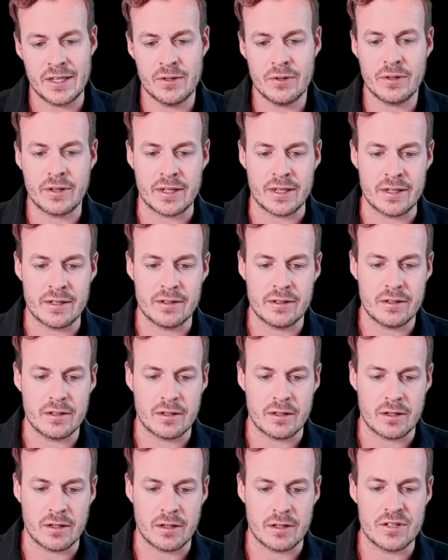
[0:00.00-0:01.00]
you can
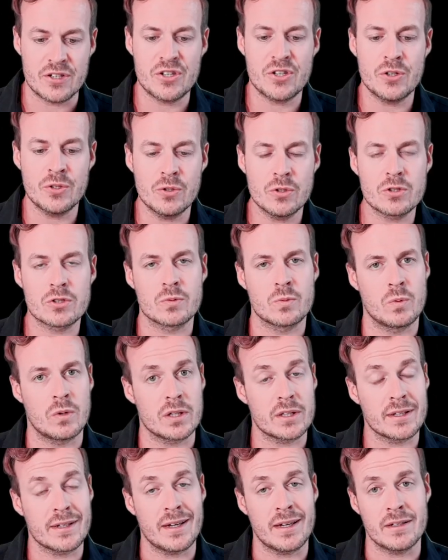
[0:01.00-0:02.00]
choose
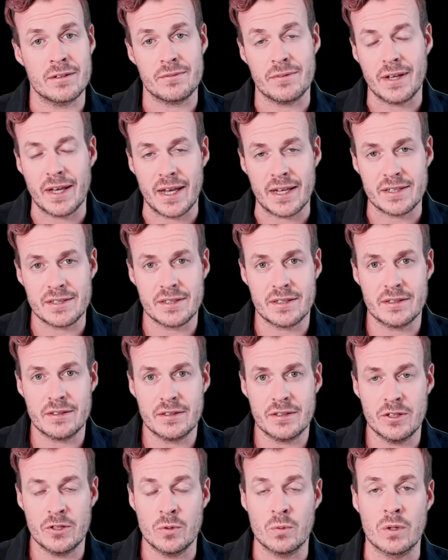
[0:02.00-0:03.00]
what kind of asset
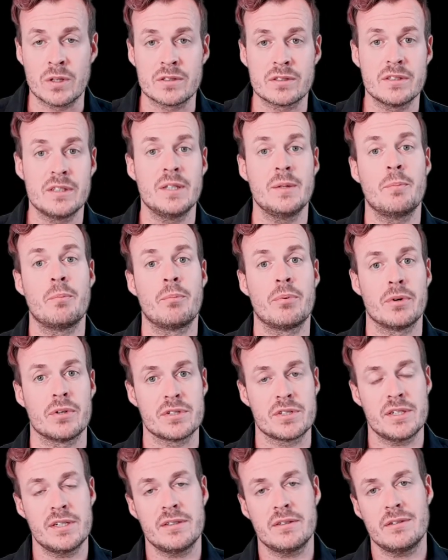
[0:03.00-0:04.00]
you want to
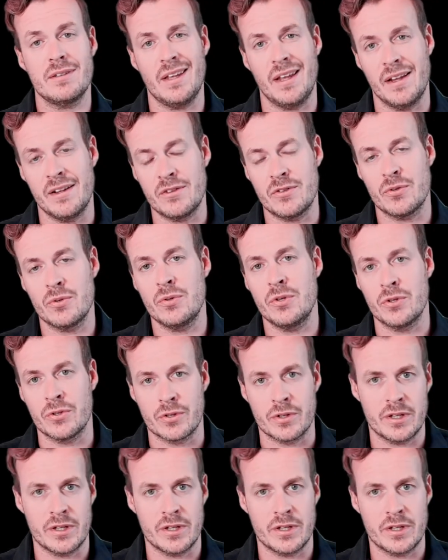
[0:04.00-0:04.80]
deposit into your